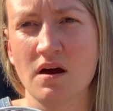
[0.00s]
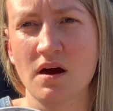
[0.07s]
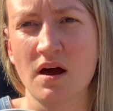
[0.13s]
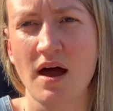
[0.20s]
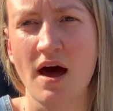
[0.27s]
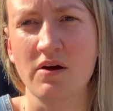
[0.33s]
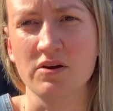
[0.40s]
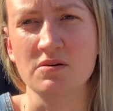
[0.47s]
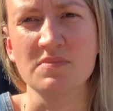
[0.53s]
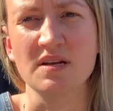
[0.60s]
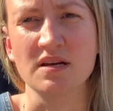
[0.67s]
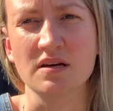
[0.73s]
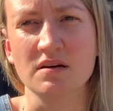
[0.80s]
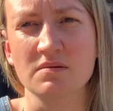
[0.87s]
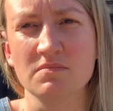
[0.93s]

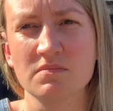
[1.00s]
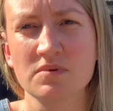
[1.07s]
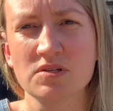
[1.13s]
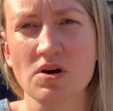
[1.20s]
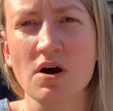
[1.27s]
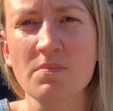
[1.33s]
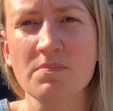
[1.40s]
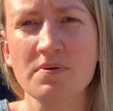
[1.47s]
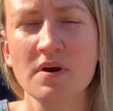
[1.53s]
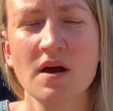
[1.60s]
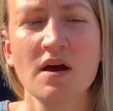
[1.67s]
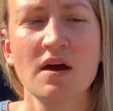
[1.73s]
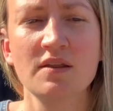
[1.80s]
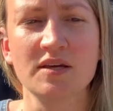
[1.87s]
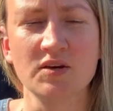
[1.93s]
aluminium top
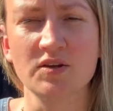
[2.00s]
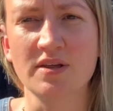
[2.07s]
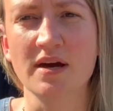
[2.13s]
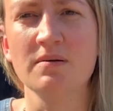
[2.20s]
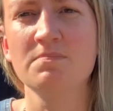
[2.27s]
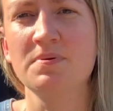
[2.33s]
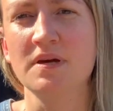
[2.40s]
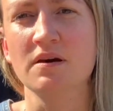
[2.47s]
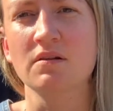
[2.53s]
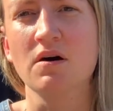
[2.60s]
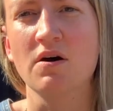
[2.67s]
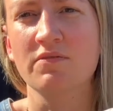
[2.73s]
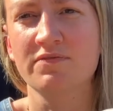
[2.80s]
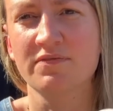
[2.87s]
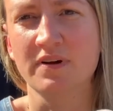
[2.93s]
that you then peel
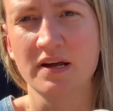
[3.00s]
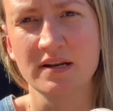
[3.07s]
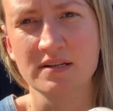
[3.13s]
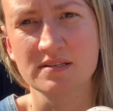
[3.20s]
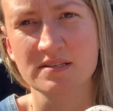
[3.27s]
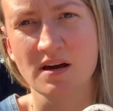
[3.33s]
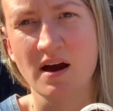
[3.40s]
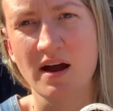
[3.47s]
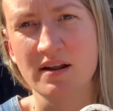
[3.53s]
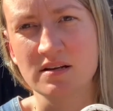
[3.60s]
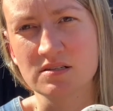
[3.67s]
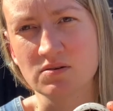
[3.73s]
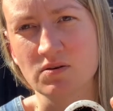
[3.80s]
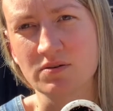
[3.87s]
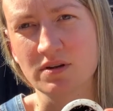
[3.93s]
off, and inside
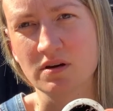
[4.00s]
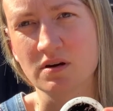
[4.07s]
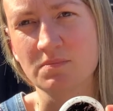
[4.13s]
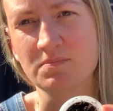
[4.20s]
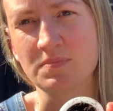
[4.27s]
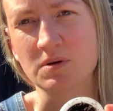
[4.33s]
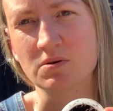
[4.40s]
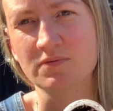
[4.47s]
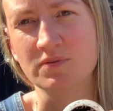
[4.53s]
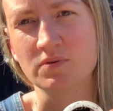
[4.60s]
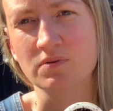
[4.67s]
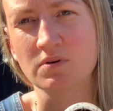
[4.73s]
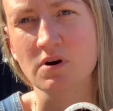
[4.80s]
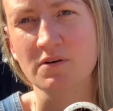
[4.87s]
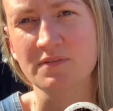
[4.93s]
is all the
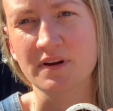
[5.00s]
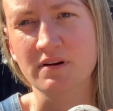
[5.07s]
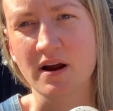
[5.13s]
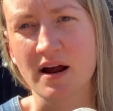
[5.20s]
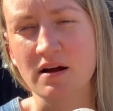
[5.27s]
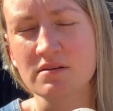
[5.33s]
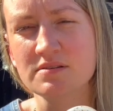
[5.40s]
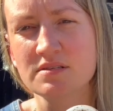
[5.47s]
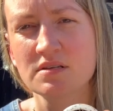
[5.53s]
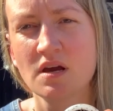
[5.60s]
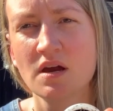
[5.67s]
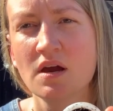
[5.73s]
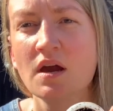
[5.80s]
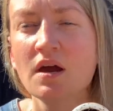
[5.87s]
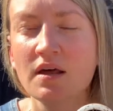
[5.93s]
beautiful coffee grounds.
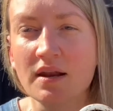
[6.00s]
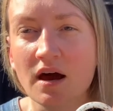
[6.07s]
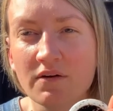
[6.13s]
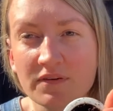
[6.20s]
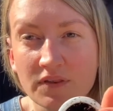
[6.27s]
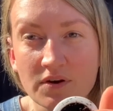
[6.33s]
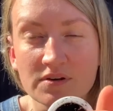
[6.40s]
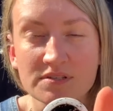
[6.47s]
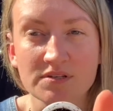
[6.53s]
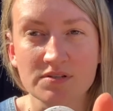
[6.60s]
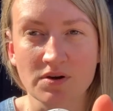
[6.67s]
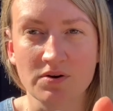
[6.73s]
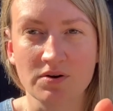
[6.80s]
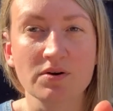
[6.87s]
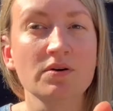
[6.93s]
Now, for those that
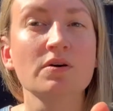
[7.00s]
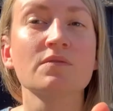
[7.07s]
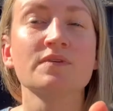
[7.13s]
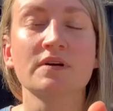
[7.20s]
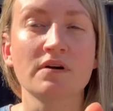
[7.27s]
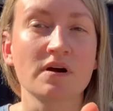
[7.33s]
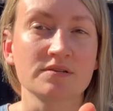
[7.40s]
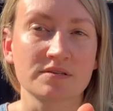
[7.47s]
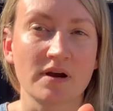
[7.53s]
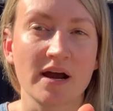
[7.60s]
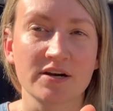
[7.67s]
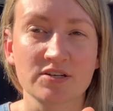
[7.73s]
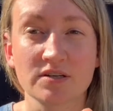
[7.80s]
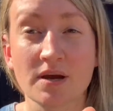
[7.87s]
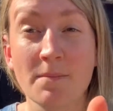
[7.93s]
don't know, coffee grounds are
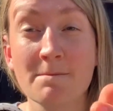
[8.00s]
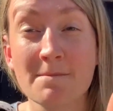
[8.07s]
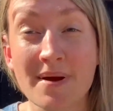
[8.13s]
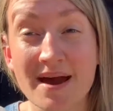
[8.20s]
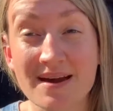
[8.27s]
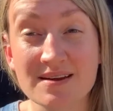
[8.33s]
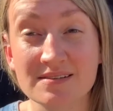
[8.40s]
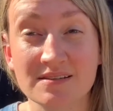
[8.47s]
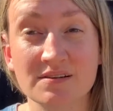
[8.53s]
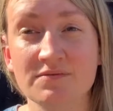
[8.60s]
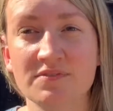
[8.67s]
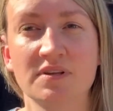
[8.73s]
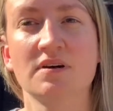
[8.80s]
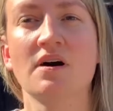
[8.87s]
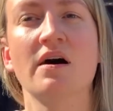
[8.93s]
actually amazing
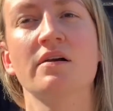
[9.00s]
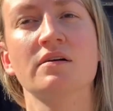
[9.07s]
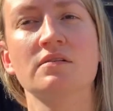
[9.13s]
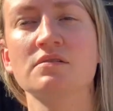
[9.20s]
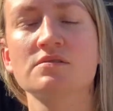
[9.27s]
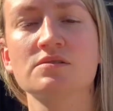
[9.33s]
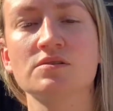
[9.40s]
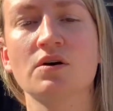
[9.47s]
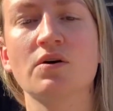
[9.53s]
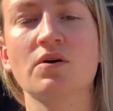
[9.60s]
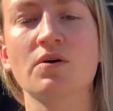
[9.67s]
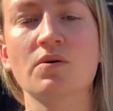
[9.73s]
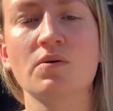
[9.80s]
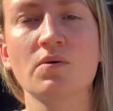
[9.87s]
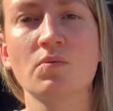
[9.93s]
for the garden.
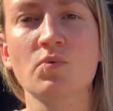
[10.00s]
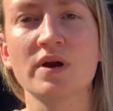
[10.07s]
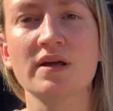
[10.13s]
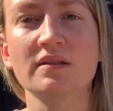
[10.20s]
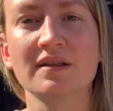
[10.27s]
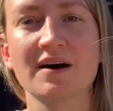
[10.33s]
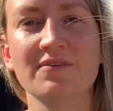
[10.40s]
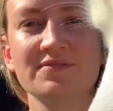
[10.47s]
So we love